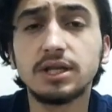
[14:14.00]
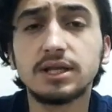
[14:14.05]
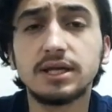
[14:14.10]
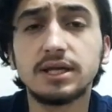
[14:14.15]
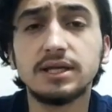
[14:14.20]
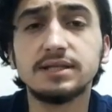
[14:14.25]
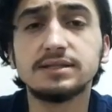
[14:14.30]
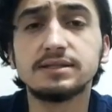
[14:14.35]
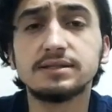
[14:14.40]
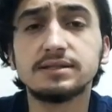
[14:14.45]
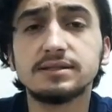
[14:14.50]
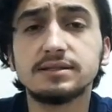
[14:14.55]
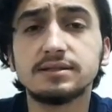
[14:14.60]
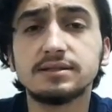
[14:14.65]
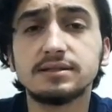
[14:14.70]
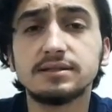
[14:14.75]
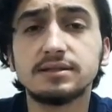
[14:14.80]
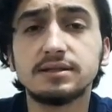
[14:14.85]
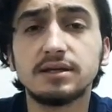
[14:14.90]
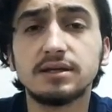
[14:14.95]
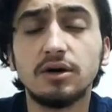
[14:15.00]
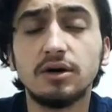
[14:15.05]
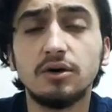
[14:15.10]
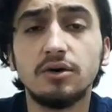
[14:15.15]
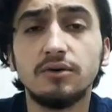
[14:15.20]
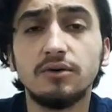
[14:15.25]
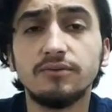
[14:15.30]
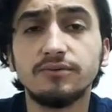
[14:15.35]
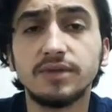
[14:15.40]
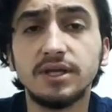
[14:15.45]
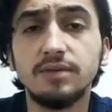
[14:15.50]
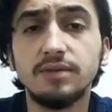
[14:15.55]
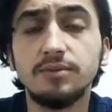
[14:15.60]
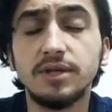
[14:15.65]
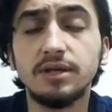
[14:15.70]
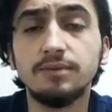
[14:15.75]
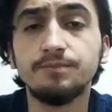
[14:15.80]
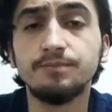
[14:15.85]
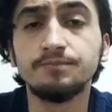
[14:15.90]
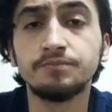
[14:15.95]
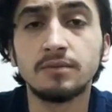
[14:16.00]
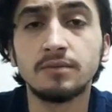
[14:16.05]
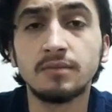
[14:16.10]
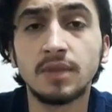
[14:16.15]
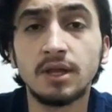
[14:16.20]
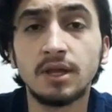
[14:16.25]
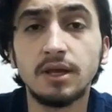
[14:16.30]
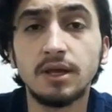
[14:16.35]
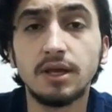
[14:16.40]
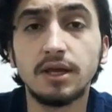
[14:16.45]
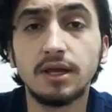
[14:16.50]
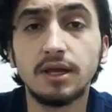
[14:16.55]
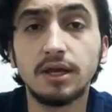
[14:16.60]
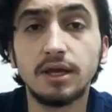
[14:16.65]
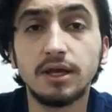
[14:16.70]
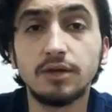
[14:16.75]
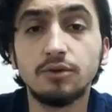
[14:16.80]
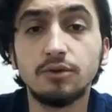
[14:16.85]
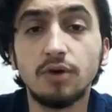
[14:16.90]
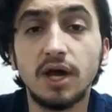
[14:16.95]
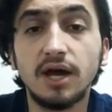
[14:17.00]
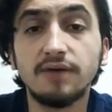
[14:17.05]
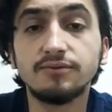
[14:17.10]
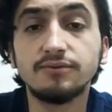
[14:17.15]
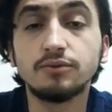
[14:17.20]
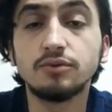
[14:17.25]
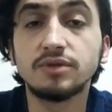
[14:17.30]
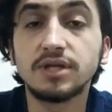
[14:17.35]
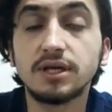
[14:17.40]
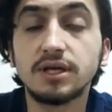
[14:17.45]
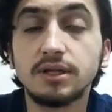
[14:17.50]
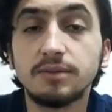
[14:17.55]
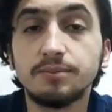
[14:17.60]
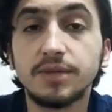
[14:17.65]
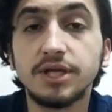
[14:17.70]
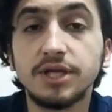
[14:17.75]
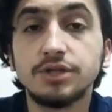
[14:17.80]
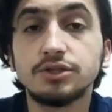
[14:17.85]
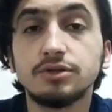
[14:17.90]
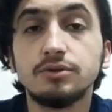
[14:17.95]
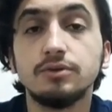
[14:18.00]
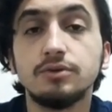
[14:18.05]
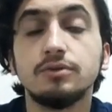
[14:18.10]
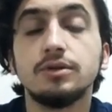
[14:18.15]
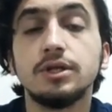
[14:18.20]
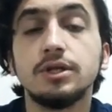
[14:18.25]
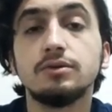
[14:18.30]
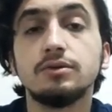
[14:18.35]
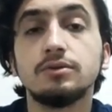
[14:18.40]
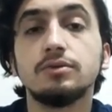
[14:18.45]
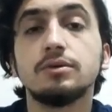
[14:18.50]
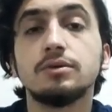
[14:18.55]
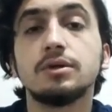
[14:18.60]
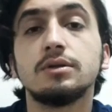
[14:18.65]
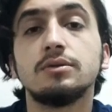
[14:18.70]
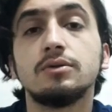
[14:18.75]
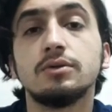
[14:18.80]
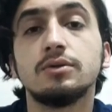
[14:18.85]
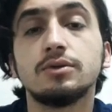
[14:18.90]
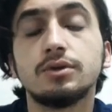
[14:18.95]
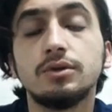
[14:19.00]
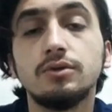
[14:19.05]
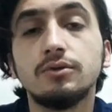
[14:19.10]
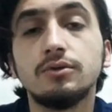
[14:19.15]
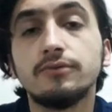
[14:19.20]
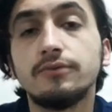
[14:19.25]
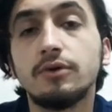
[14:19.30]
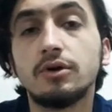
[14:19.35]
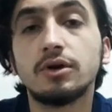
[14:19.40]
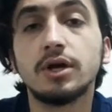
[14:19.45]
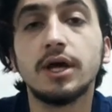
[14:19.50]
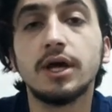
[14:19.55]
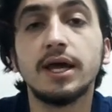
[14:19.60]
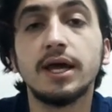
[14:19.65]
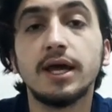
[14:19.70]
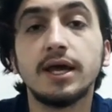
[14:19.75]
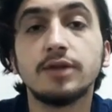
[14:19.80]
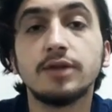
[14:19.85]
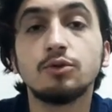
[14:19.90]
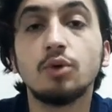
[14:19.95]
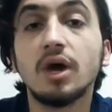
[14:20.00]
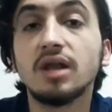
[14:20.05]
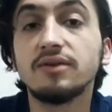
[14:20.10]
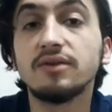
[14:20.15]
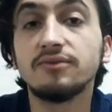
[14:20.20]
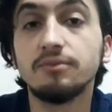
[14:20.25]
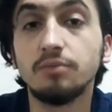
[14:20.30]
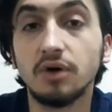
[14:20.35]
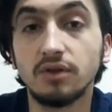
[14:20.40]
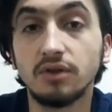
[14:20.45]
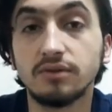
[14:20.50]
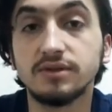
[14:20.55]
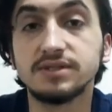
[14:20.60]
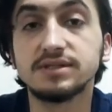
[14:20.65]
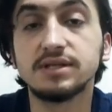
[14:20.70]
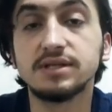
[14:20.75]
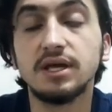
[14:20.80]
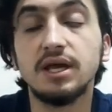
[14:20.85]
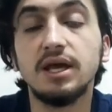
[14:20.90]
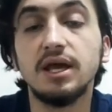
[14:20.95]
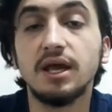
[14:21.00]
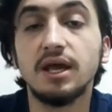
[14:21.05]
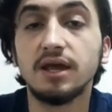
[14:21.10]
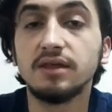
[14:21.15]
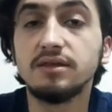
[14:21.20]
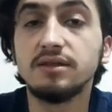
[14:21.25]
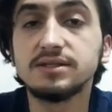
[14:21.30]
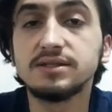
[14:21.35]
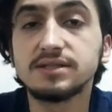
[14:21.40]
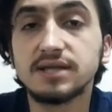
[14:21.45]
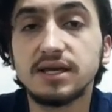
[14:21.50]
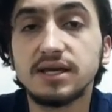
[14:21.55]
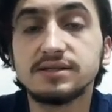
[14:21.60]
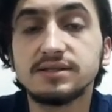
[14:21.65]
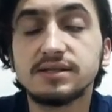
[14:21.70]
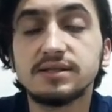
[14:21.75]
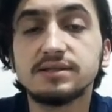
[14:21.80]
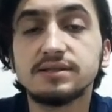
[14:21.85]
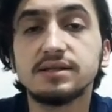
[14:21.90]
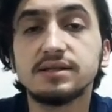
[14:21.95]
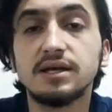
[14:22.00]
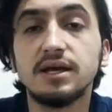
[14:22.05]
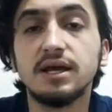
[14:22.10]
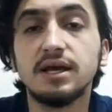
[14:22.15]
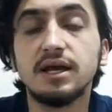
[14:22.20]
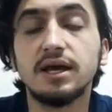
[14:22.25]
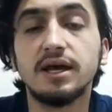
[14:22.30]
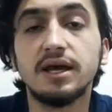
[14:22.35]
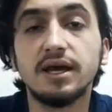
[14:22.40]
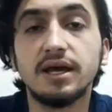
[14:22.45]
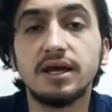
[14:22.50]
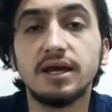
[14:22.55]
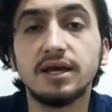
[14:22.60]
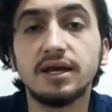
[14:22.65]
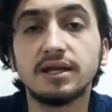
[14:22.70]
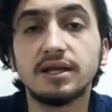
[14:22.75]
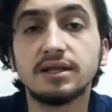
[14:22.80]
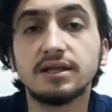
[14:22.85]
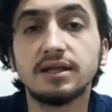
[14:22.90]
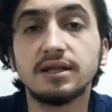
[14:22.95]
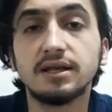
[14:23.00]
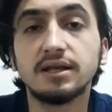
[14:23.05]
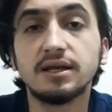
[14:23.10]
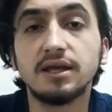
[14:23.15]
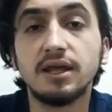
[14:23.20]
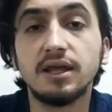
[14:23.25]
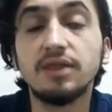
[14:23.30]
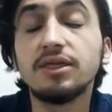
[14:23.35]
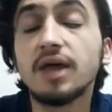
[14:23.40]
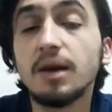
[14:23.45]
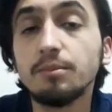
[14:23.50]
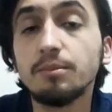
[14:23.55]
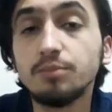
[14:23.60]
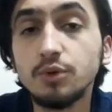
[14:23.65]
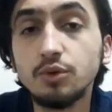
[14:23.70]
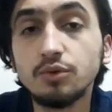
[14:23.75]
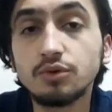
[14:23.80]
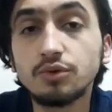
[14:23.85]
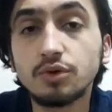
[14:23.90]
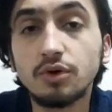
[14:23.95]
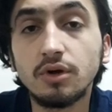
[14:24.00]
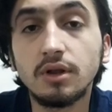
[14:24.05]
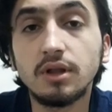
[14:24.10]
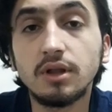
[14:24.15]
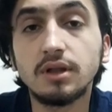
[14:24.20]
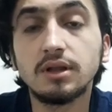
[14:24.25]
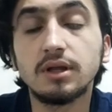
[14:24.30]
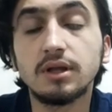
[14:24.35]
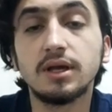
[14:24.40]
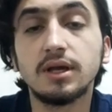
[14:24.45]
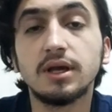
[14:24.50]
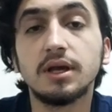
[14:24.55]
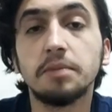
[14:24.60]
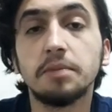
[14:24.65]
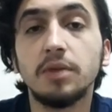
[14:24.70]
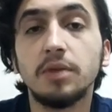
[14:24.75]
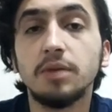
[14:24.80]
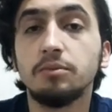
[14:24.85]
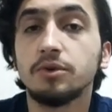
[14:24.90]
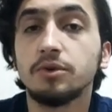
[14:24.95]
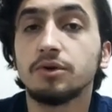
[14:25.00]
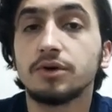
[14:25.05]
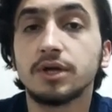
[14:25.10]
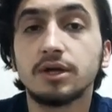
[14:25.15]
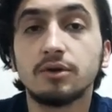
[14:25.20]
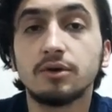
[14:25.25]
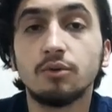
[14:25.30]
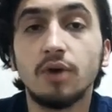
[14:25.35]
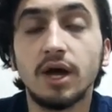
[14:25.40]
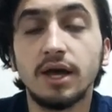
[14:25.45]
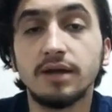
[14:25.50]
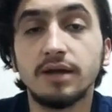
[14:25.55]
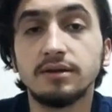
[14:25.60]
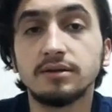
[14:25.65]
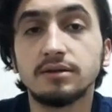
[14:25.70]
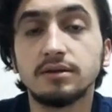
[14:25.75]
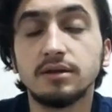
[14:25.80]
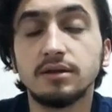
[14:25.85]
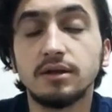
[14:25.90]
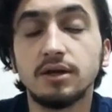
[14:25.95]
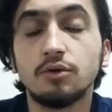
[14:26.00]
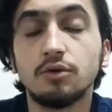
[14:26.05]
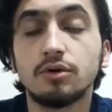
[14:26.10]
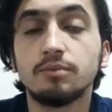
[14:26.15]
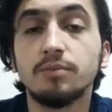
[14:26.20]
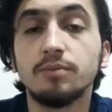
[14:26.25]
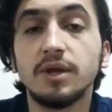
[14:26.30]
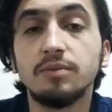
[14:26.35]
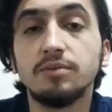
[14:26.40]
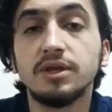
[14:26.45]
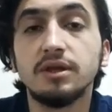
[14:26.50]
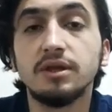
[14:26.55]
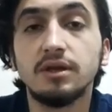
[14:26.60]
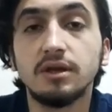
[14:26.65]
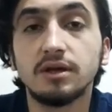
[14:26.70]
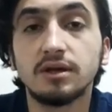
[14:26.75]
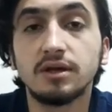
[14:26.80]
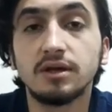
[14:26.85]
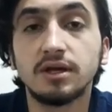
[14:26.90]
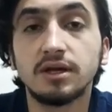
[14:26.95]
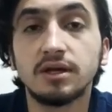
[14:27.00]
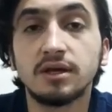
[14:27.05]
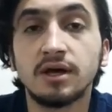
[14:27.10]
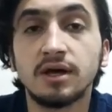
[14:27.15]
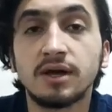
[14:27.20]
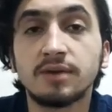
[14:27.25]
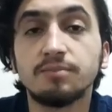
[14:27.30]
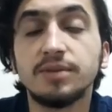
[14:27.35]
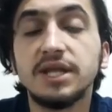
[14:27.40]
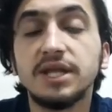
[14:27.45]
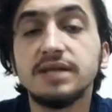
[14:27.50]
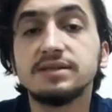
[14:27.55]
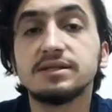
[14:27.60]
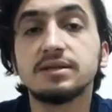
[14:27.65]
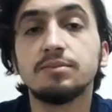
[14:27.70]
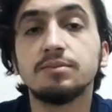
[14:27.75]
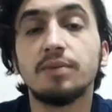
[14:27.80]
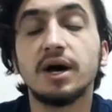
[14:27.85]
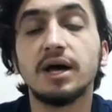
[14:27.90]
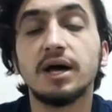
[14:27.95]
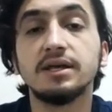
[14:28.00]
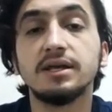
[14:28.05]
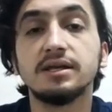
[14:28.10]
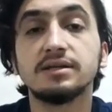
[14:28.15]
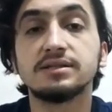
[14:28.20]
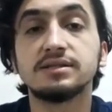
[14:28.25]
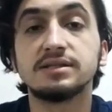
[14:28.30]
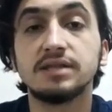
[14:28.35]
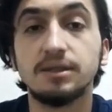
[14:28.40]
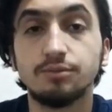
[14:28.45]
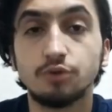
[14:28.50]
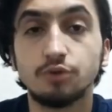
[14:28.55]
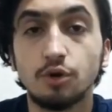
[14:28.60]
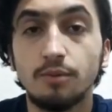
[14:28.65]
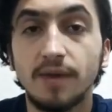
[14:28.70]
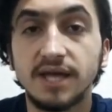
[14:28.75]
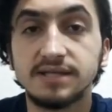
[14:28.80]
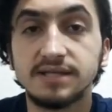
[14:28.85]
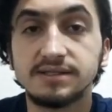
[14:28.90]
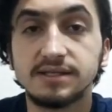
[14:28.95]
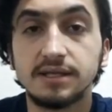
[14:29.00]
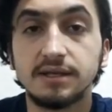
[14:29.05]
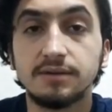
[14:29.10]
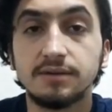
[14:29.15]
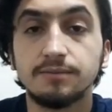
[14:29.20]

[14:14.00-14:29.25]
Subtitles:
case of TB, you have to tell a patient you need to continue for 12 months. In these cases, and ethambutol may be required or may be replaced by streptomycin.